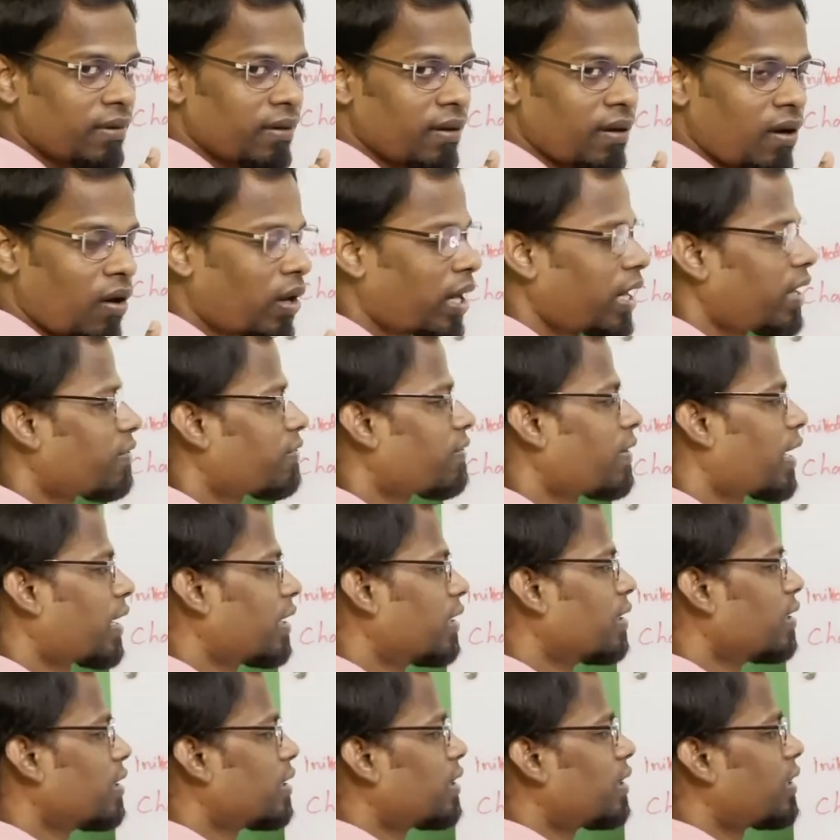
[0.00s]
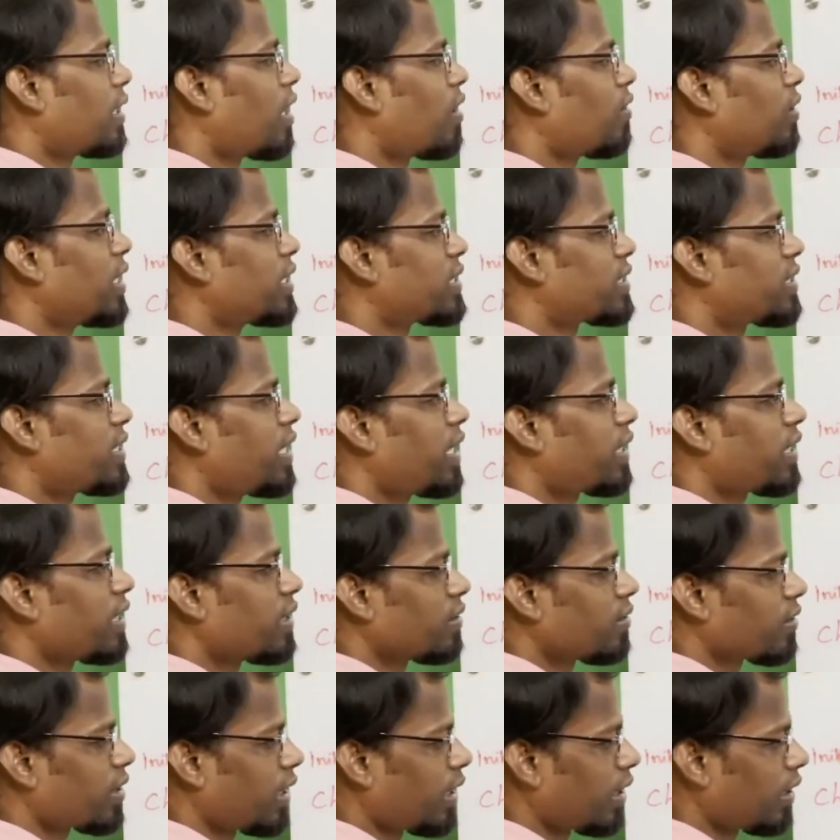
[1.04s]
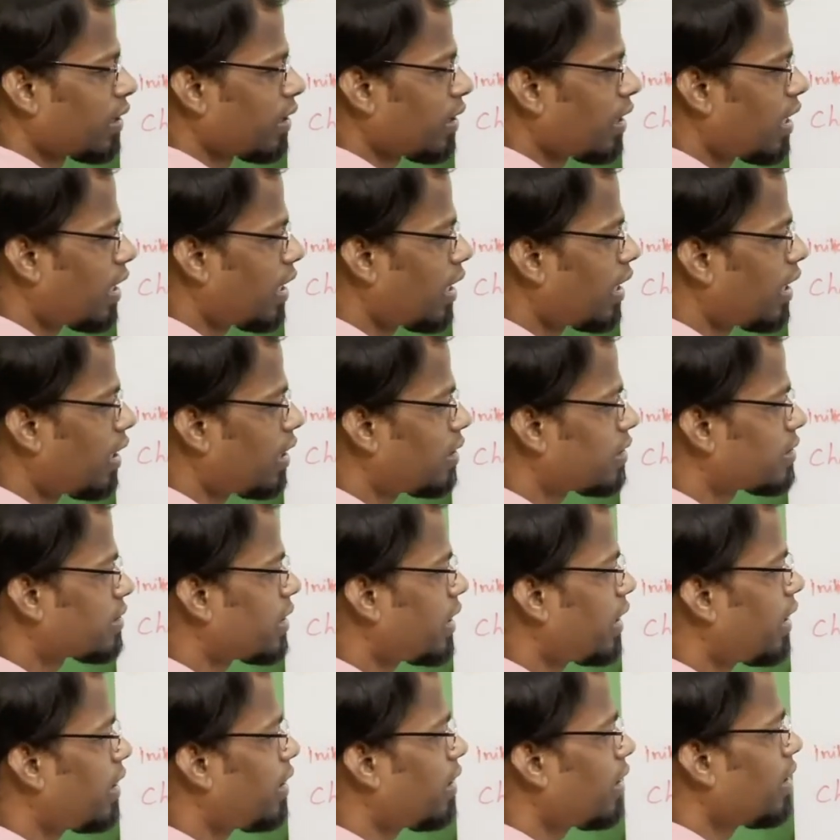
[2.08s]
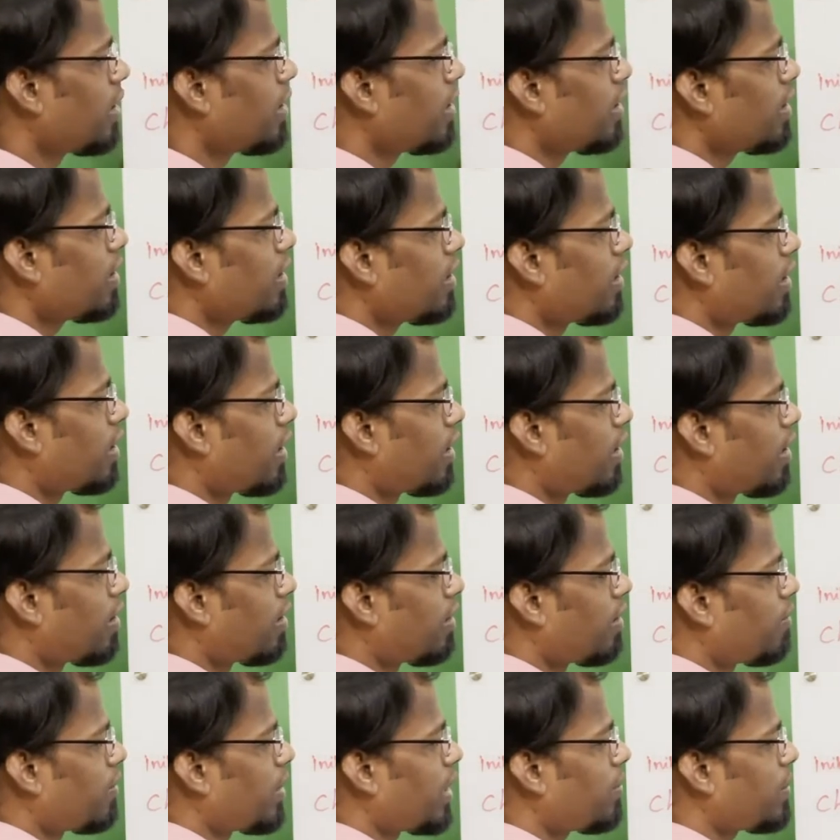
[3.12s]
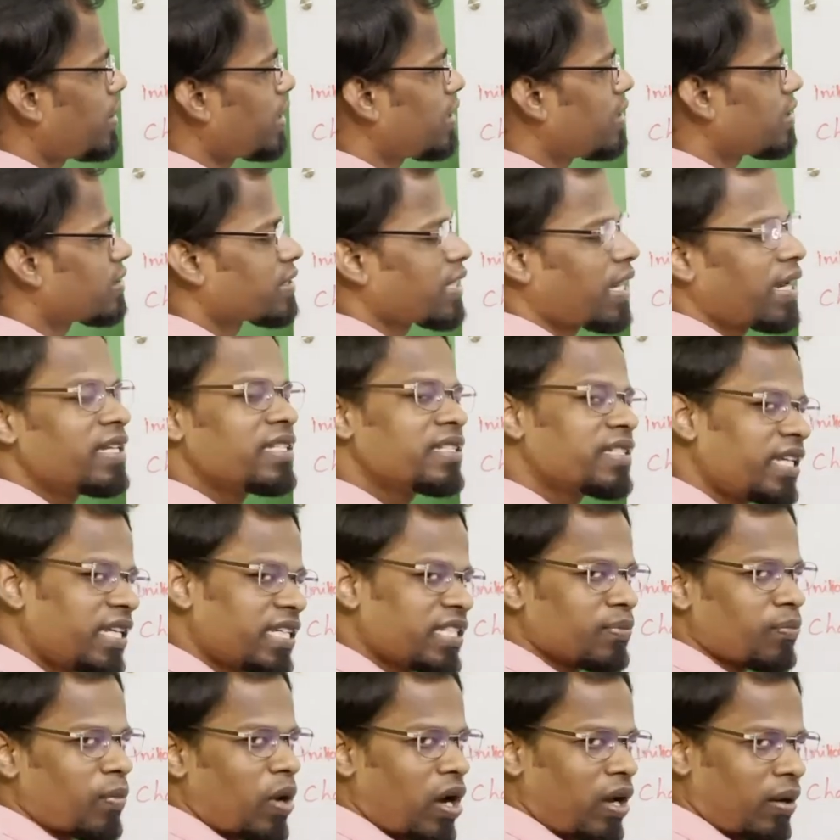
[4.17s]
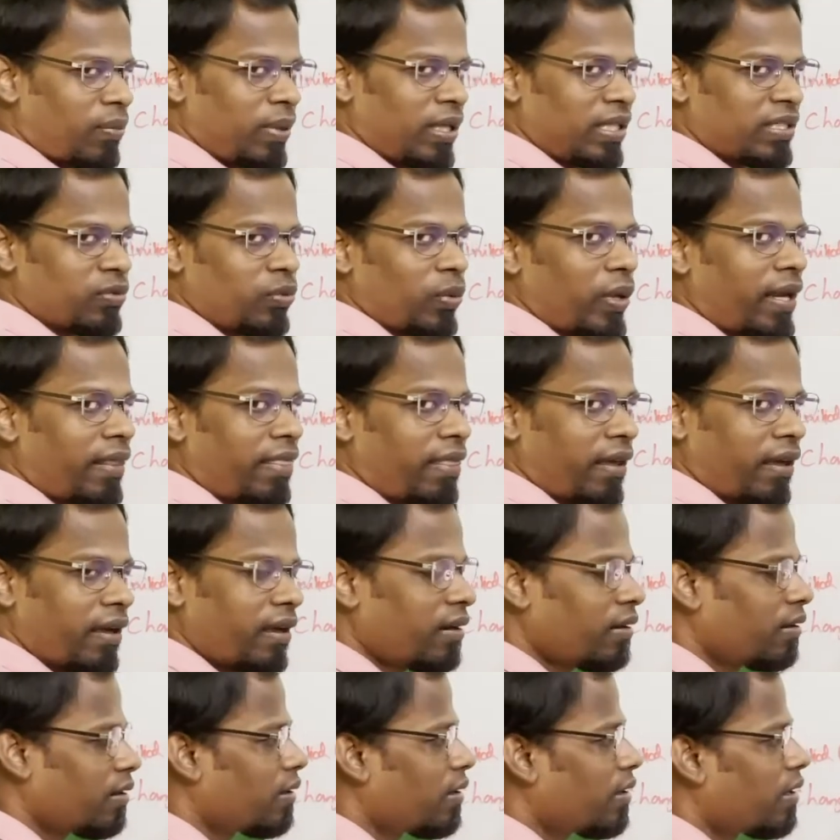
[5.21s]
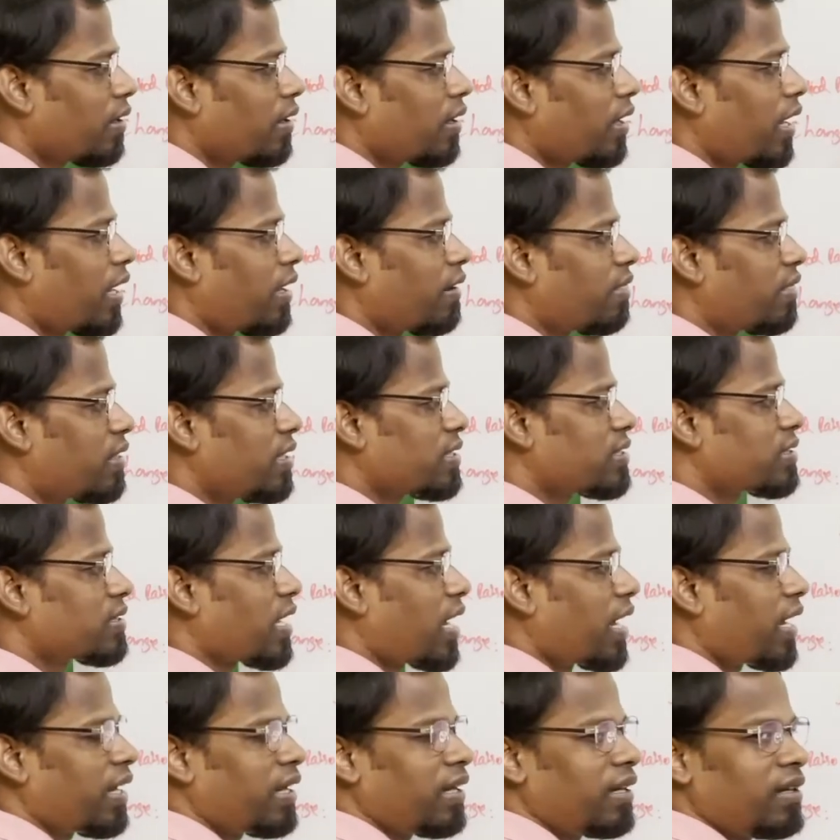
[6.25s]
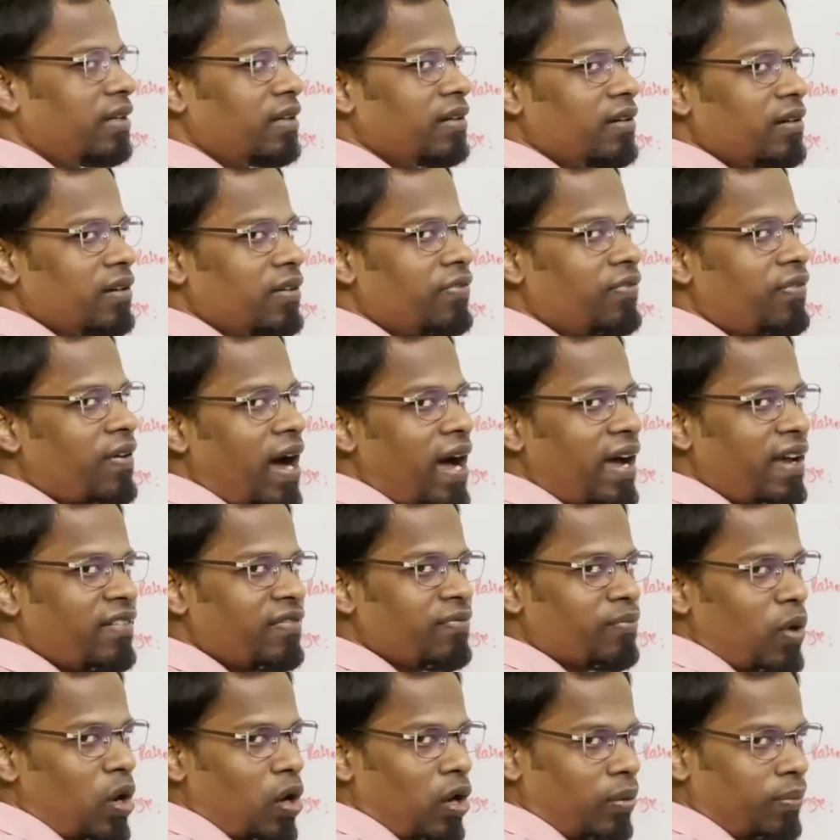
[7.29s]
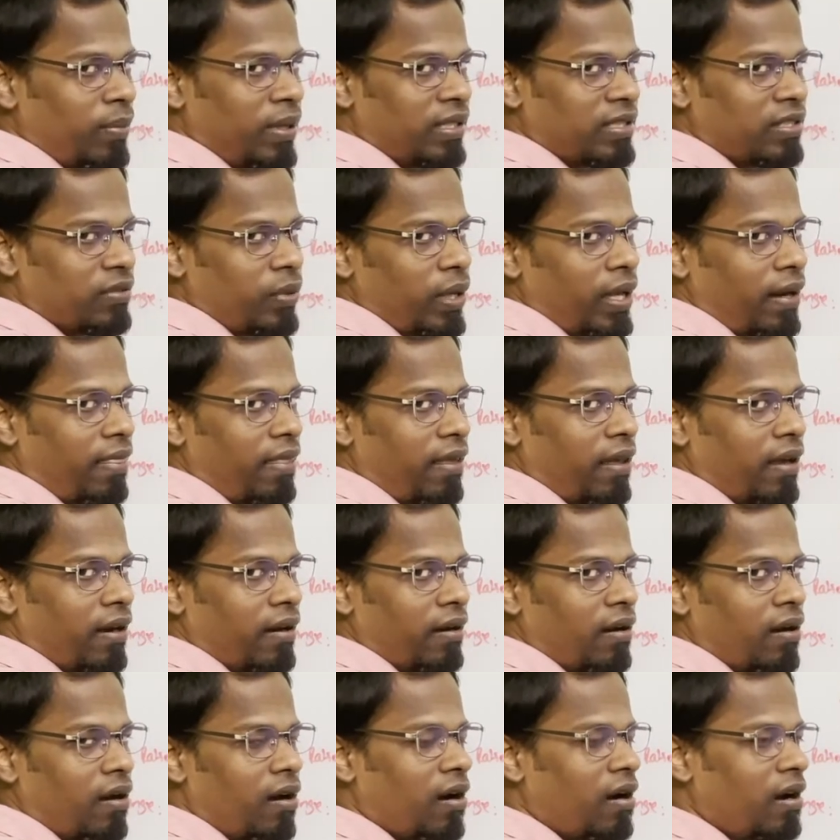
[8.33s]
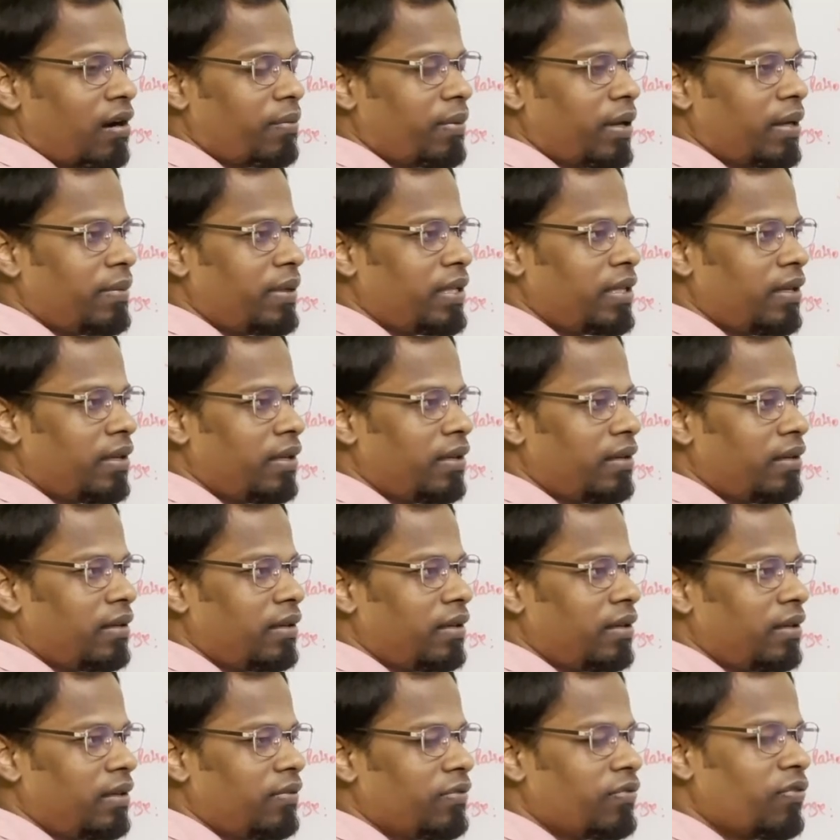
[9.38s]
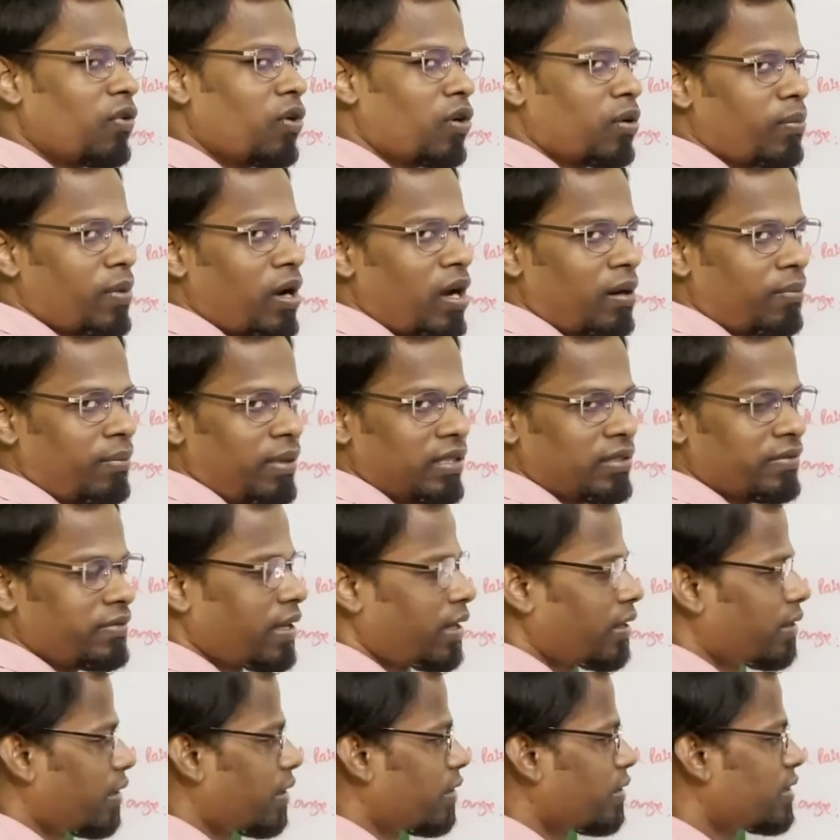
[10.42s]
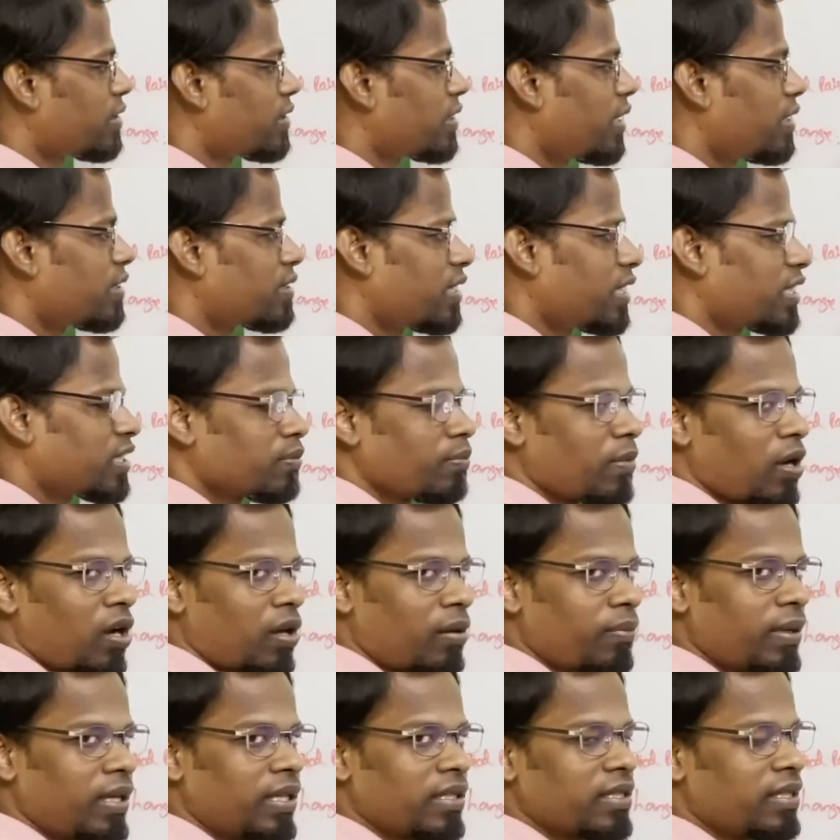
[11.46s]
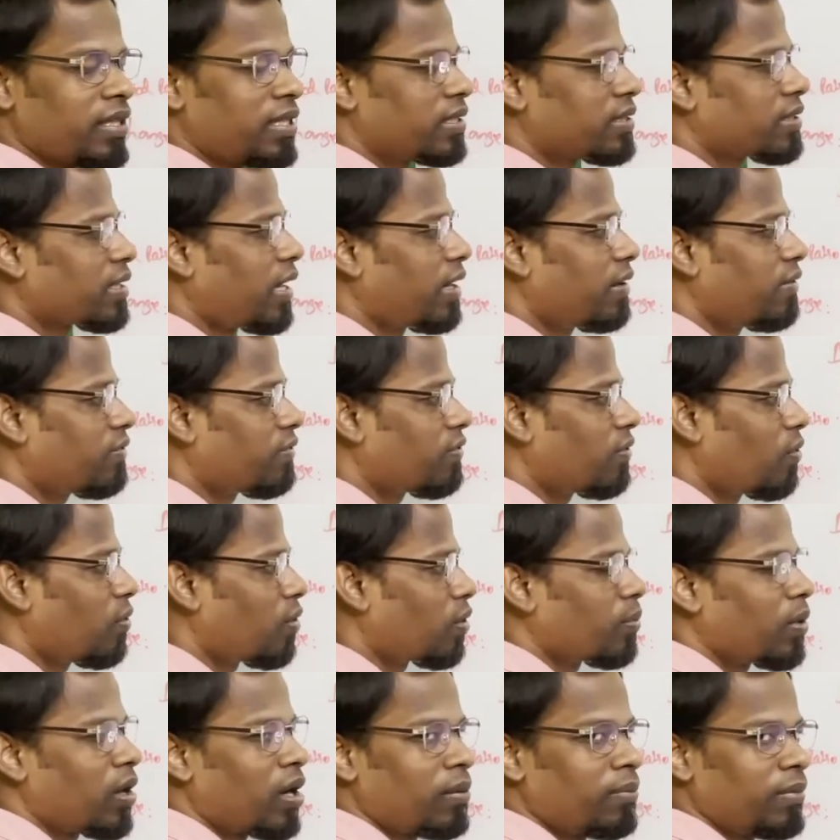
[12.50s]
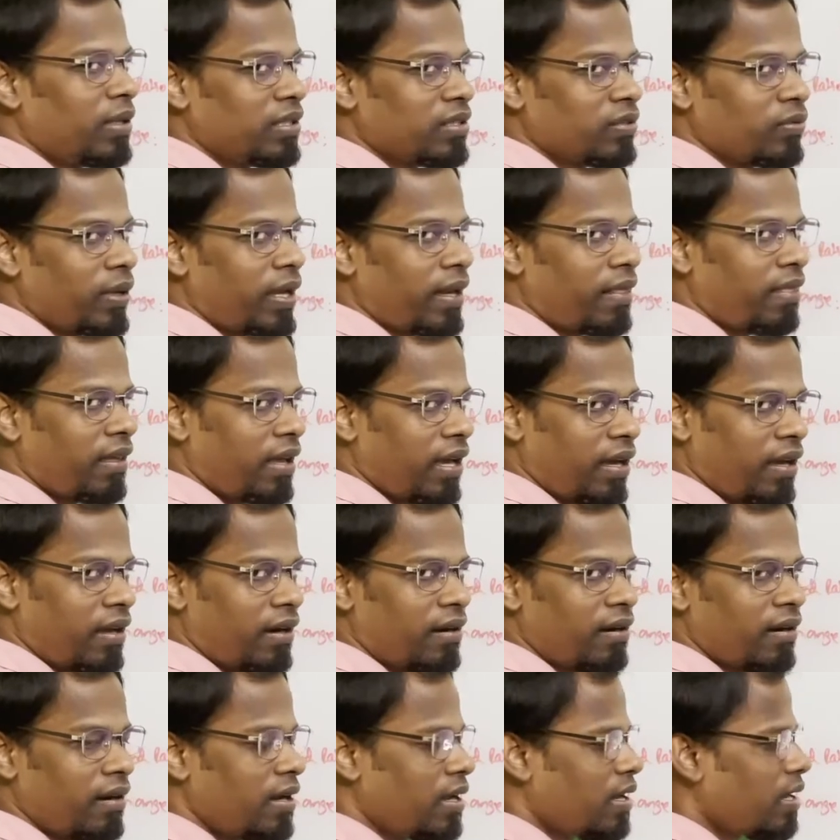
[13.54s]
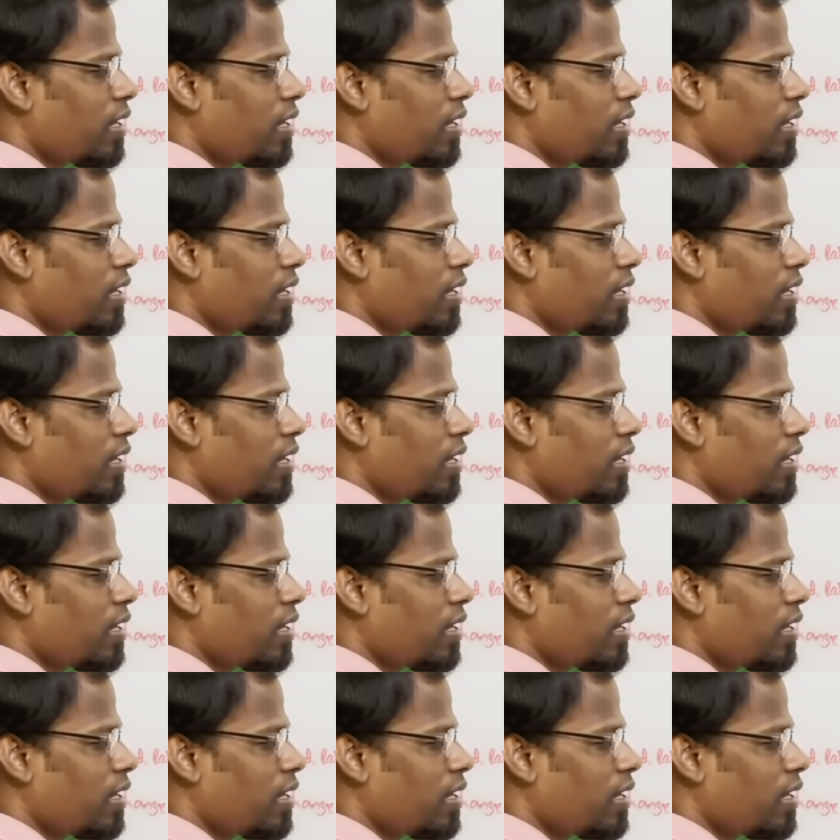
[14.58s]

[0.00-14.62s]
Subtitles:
Okay, fine. Now let's take it. Okay, I'll say maybe this side 6 marbles were there, and this side 5 marbles were there, or maybe 4 marbles were there. This side 6 marbles, this side 4 marbles were there.